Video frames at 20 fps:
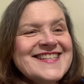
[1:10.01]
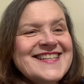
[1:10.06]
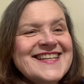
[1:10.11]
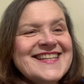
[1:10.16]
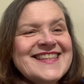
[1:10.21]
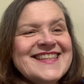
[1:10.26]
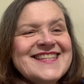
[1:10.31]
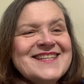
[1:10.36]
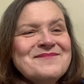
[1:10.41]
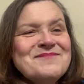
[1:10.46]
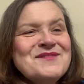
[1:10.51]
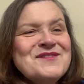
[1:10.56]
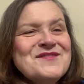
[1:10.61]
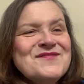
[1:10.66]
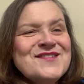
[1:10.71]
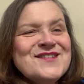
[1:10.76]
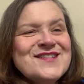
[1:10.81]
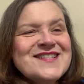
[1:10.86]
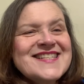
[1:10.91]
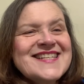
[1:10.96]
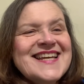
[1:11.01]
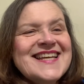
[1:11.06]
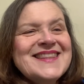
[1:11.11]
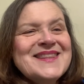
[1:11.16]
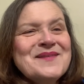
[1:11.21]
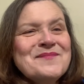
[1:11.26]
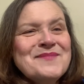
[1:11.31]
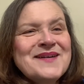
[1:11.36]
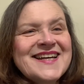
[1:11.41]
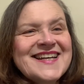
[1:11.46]
Get the movers, get
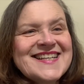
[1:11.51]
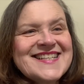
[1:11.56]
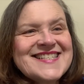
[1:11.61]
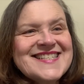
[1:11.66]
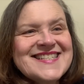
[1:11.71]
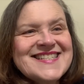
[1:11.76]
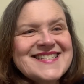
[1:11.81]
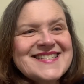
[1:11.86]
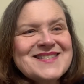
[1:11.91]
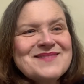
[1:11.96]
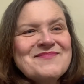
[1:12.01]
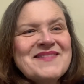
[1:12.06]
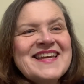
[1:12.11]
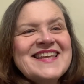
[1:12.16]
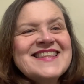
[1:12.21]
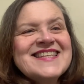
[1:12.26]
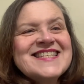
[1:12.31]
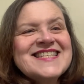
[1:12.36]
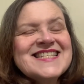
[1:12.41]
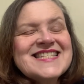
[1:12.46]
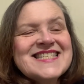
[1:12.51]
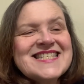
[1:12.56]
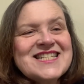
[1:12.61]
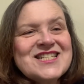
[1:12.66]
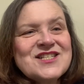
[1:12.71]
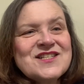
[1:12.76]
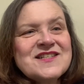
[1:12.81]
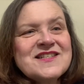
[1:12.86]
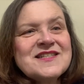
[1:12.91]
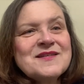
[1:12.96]
the boxes, make the
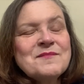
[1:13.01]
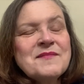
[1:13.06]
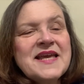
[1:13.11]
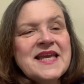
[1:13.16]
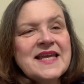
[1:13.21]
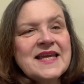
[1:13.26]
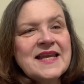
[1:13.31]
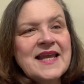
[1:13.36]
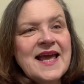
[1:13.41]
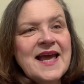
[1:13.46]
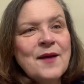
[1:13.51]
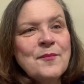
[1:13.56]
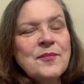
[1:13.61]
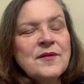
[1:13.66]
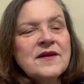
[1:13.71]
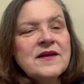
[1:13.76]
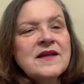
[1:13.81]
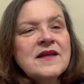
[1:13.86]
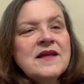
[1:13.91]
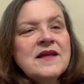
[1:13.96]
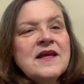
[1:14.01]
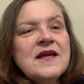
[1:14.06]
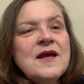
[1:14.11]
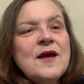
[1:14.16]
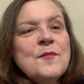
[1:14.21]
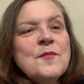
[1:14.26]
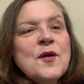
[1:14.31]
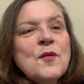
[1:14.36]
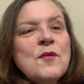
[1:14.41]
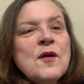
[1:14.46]
decisions, and make it happen.
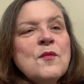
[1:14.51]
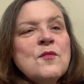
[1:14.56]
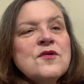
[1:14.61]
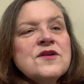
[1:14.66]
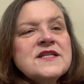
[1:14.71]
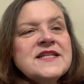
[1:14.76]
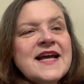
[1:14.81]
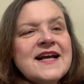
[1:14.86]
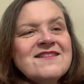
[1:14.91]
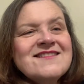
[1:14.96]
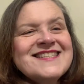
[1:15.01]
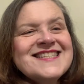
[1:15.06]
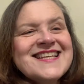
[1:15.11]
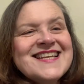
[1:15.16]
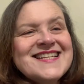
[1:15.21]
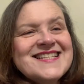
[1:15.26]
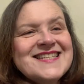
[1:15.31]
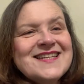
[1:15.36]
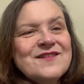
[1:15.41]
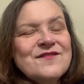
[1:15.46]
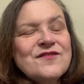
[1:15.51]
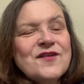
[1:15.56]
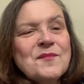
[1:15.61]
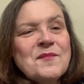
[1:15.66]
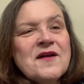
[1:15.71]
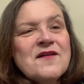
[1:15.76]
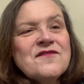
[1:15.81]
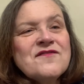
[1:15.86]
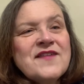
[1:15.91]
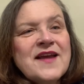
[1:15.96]
But when we're downsizing from
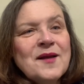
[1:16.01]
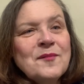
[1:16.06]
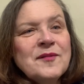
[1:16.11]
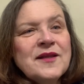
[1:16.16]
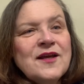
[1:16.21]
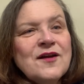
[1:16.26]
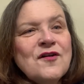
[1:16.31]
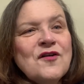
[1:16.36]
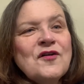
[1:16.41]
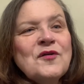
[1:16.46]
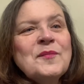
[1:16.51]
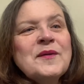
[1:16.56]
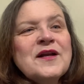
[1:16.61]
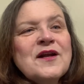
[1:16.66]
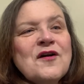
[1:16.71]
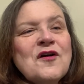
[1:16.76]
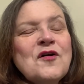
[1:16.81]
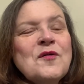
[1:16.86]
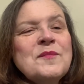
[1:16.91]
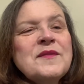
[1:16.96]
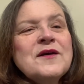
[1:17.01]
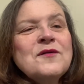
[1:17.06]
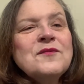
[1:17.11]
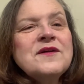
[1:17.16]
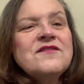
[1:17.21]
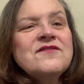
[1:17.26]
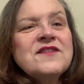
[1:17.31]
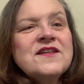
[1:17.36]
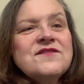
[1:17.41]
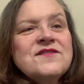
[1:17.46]
our family home and a home that
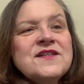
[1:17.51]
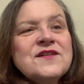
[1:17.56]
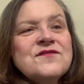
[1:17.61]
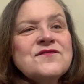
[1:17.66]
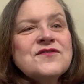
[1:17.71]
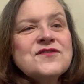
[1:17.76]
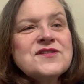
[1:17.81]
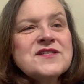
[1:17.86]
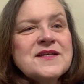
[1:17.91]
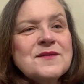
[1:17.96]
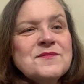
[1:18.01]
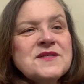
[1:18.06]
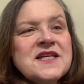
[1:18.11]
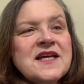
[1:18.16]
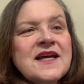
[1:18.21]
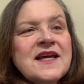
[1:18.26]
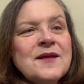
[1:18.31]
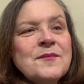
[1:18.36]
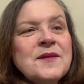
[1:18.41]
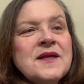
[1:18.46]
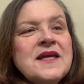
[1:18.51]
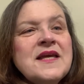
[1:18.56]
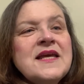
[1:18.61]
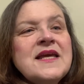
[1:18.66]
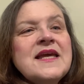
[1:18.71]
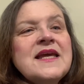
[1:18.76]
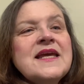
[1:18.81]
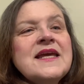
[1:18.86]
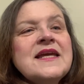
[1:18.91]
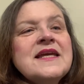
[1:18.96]
we've lived in for some time,
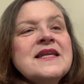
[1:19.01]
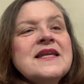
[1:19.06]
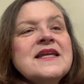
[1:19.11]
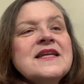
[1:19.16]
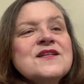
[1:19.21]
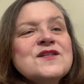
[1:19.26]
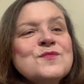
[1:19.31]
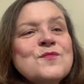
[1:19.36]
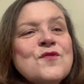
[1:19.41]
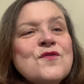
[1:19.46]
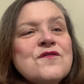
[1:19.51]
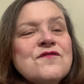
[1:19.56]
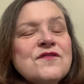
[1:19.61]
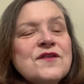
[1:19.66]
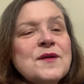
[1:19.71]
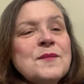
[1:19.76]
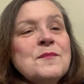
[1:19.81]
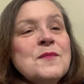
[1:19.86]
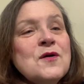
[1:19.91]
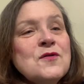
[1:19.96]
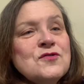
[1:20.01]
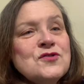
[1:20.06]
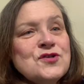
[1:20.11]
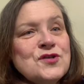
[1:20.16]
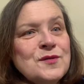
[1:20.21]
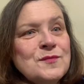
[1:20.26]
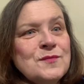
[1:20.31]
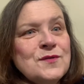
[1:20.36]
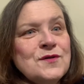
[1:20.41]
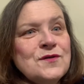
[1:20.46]
it is more of an
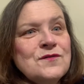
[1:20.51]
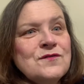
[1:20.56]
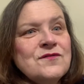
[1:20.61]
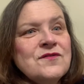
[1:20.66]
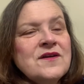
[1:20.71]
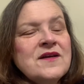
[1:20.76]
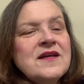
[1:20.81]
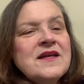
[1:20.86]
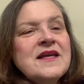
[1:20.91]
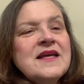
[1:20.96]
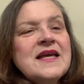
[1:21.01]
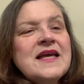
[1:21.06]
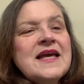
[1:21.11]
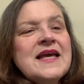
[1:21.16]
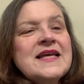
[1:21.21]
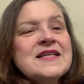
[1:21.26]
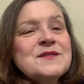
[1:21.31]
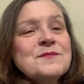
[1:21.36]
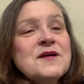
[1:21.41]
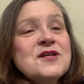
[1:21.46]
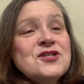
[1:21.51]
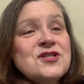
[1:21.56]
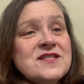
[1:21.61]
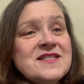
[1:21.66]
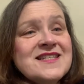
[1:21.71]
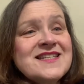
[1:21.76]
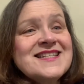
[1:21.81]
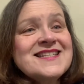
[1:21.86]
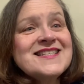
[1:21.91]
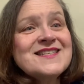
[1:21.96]
emotional move as much as
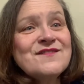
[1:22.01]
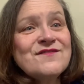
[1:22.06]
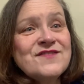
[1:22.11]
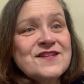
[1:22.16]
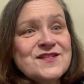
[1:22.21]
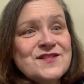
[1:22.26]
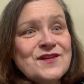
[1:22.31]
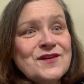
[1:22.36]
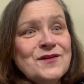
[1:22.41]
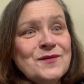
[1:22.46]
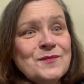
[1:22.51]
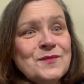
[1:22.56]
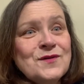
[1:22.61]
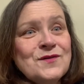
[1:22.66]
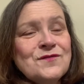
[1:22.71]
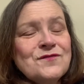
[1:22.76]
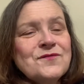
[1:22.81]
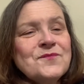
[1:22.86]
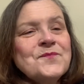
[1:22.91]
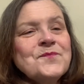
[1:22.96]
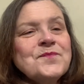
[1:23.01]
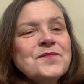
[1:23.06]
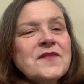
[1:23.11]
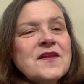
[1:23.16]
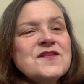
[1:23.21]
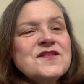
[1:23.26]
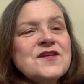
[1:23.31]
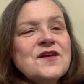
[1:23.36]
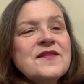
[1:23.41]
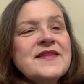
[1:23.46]
it is a physical move.
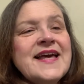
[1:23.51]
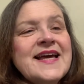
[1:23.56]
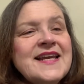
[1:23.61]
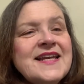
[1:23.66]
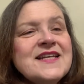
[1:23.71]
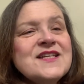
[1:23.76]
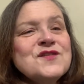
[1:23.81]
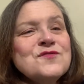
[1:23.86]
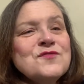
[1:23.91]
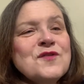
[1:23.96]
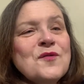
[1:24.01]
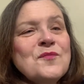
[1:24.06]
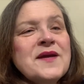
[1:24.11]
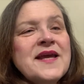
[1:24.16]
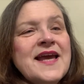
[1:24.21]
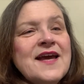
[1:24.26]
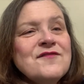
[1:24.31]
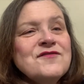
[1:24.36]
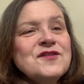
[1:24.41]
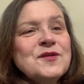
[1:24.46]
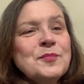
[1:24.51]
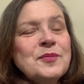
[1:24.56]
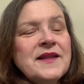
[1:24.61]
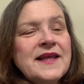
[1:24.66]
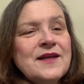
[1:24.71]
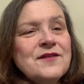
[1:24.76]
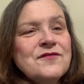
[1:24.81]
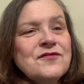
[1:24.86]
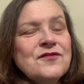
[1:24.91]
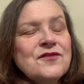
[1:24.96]
So that is what we have to
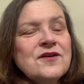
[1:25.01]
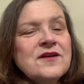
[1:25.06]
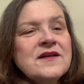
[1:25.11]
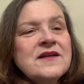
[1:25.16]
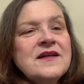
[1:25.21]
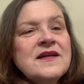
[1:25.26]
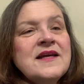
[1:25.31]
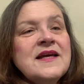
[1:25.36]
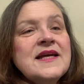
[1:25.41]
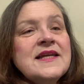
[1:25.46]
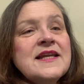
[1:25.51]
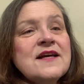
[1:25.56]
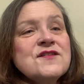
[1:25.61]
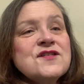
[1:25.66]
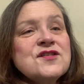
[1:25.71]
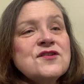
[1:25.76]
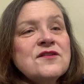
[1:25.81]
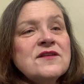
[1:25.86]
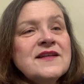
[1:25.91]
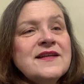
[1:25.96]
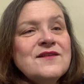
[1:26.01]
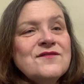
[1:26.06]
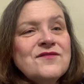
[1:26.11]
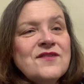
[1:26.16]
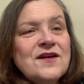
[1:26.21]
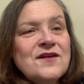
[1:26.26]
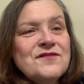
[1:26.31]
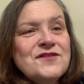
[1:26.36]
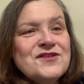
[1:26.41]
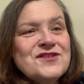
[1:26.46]
plan for. Now, certainly
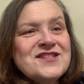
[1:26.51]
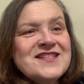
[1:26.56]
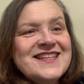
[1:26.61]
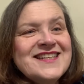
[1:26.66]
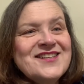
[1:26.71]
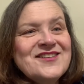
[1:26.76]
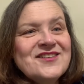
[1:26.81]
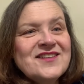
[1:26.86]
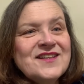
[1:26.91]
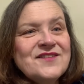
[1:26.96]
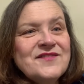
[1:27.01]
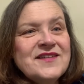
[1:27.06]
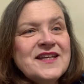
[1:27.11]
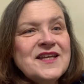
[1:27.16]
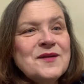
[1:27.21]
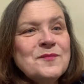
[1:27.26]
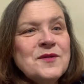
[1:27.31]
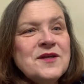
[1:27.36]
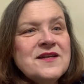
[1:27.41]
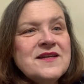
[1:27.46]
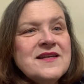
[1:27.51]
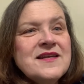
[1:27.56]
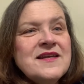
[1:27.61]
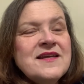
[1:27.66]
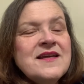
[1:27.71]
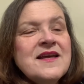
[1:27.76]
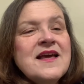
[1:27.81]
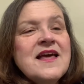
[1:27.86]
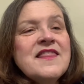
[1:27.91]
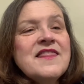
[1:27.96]
involve your senior living community.
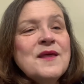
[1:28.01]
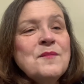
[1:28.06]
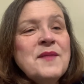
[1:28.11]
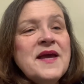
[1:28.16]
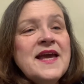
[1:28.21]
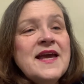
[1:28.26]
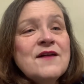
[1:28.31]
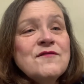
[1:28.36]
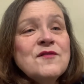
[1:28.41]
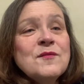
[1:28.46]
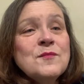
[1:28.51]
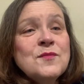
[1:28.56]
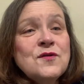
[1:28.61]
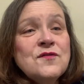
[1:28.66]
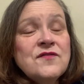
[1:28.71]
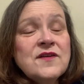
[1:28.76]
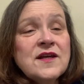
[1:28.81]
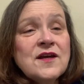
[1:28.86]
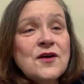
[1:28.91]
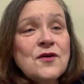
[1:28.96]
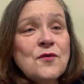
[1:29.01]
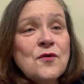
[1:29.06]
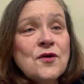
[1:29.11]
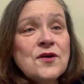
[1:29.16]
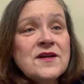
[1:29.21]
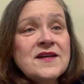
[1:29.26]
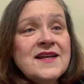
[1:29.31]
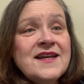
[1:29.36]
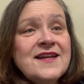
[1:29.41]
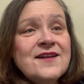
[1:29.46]
They may have a move-in
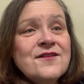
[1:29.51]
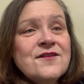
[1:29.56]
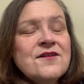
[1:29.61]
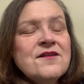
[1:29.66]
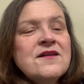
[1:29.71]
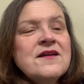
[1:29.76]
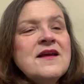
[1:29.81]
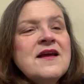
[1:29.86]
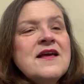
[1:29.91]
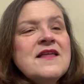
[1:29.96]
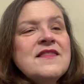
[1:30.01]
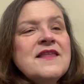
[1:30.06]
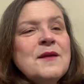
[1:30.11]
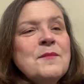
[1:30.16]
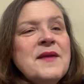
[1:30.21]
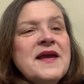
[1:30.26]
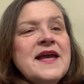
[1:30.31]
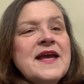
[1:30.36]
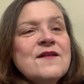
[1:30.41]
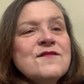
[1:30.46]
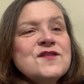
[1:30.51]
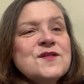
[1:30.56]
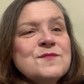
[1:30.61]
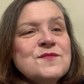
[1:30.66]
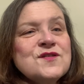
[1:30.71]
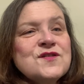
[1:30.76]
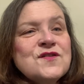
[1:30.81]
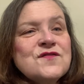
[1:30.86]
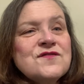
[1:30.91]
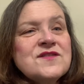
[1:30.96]
coordinator. They may have some
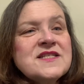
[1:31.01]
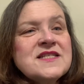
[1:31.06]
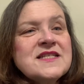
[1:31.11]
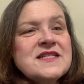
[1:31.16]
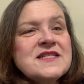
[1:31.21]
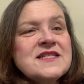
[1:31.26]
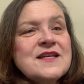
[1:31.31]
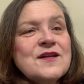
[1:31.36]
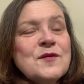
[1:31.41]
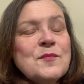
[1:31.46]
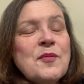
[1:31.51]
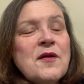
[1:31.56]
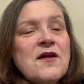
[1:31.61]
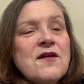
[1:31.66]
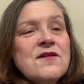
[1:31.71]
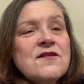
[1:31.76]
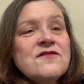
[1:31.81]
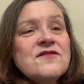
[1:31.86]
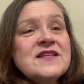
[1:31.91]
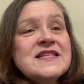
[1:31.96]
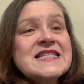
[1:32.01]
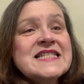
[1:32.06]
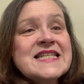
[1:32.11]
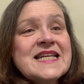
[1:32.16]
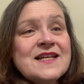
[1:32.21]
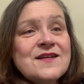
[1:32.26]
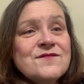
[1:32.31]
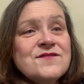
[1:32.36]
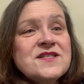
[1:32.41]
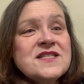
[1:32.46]
services that are part of
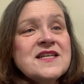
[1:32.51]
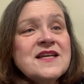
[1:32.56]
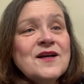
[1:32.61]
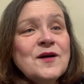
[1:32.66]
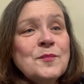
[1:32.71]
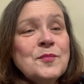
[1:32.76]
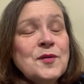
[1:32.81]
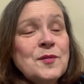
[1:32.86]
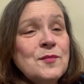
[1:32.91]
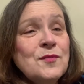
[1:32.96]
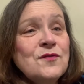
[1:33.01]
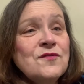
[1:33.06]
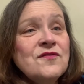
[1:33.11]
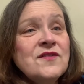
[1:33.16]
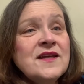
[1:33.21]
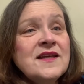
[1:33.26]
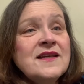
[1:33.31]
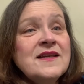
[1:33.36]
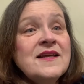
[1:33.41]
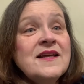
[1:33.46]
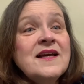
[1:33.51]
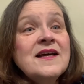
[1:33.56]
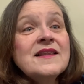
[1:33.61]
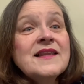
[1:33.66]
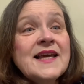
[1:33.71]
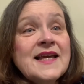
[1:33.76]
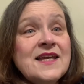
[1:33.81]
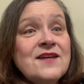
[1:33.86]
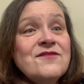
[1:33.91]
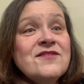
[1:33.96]
incentives to help you move in,
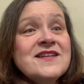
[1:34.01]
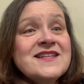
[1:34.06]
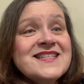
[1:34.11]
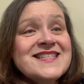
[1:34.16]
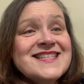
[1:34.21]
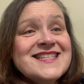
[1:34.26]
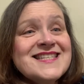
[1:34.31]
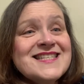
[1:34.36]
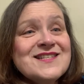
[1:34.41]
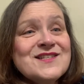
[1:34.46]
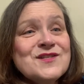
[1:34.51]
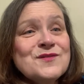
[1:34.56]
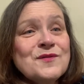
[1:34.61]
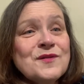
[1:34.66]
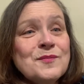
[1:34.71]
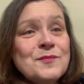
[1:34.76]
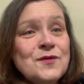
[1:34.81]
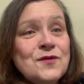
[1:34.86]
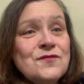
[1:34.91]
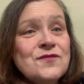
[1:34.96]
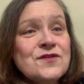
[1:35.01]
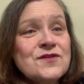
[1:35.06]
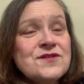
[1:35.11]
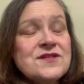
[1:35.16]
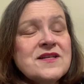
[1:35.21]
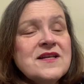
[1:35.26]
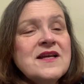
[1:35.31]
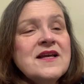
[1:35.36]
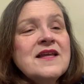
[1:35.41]
like even assistance with movers.